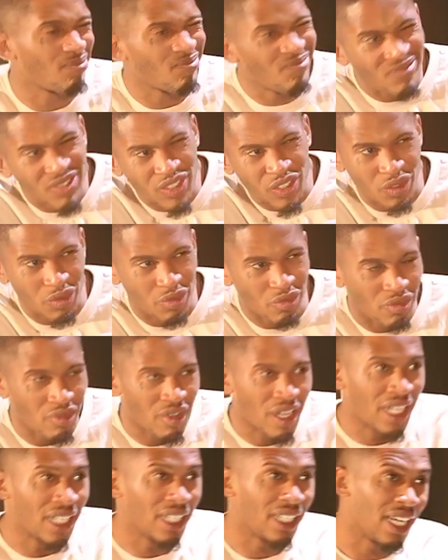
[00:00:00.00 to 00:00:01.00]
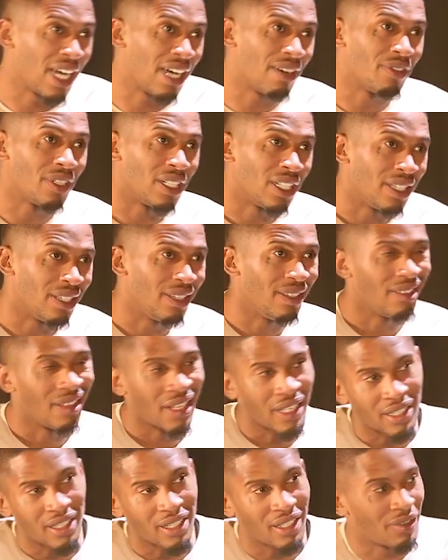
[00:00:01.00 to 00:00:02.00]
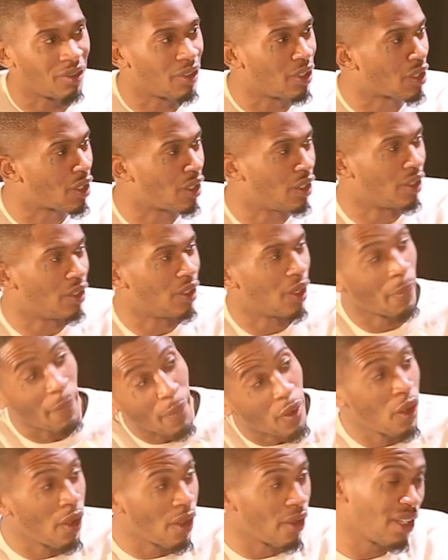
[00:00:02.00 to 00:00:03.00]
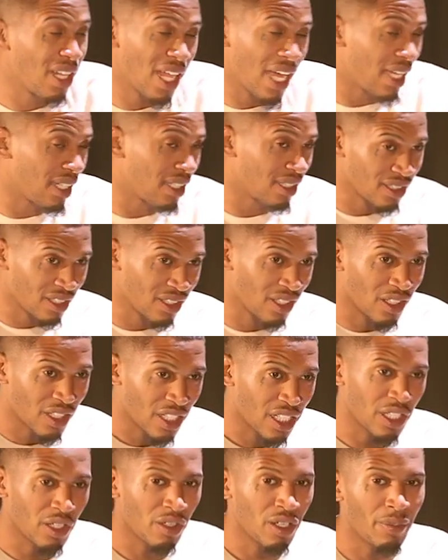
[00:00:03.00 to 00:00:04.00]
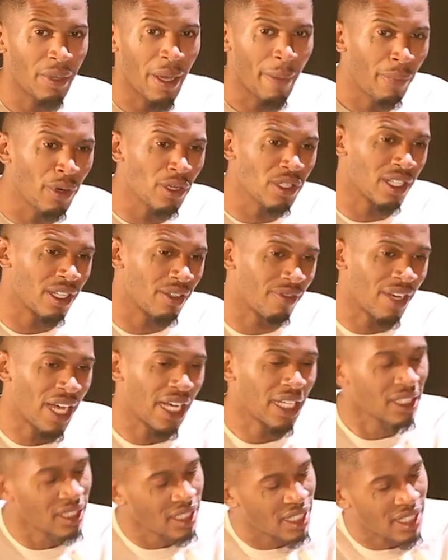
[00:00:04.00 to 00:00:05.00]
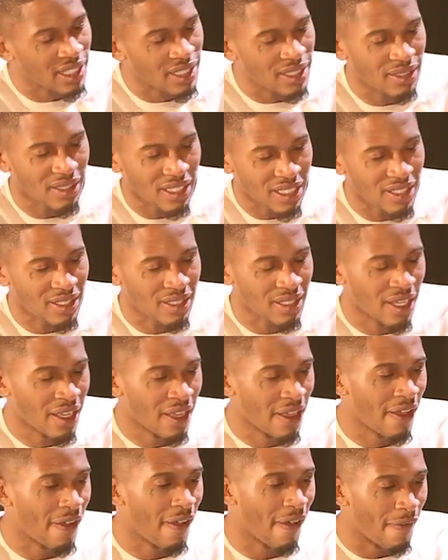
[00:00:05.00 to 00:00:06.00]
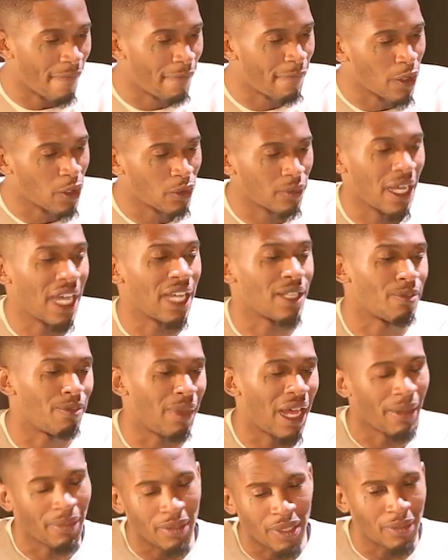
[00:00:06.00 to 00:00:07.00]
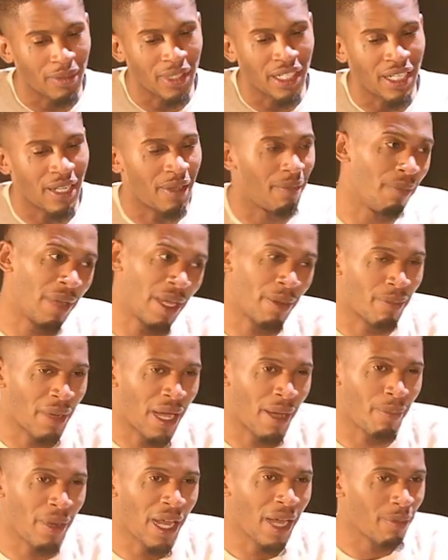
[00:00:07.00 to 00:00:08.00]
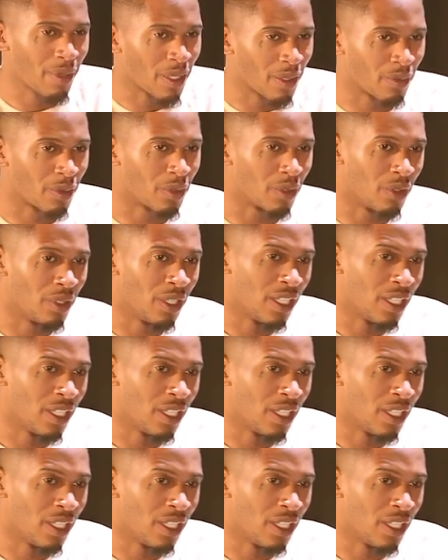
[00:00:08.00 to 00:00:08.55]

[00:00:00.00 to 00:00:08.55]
shouldn't really have a negative look on, or like it can only be a positive. Like yes, it's a film that has black people in it, made by black people,